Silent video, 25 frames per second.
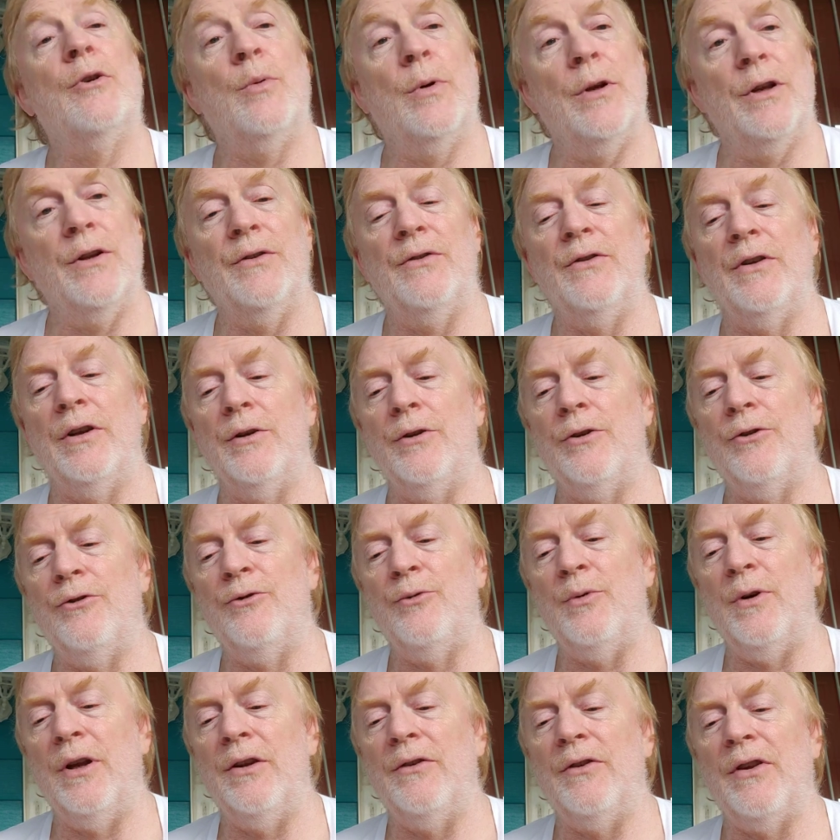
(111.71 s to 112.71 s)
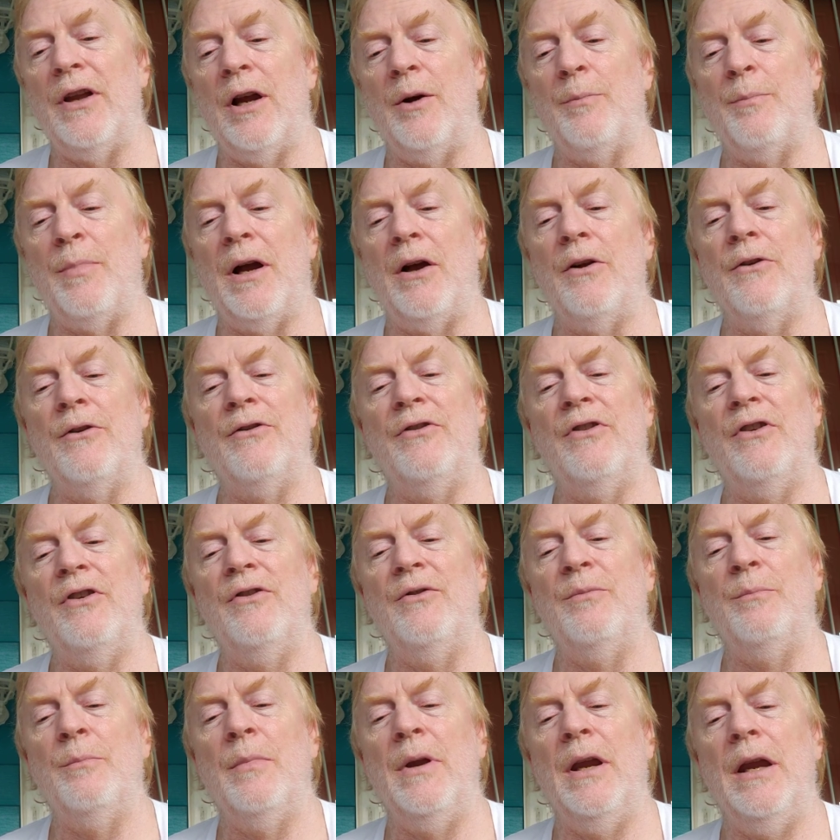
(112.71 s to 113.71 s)
quiz illustrates how
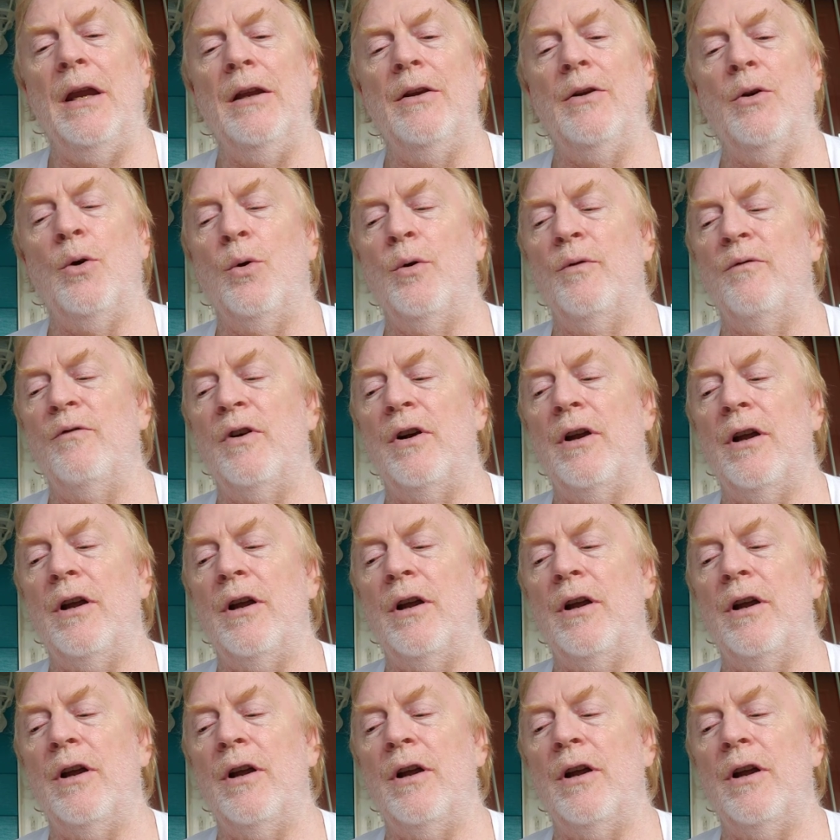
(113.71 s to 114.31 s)
policies made over